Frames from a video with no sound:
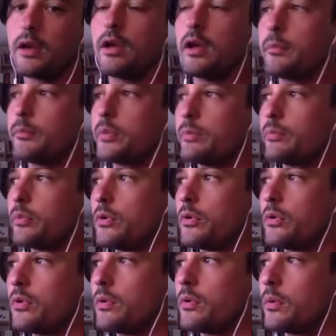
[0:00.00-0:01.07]
and
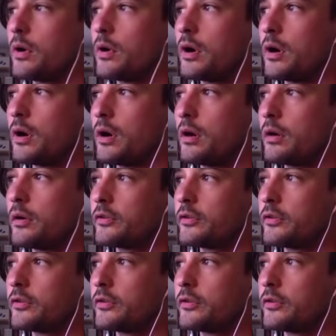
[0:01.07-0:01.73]
people uh,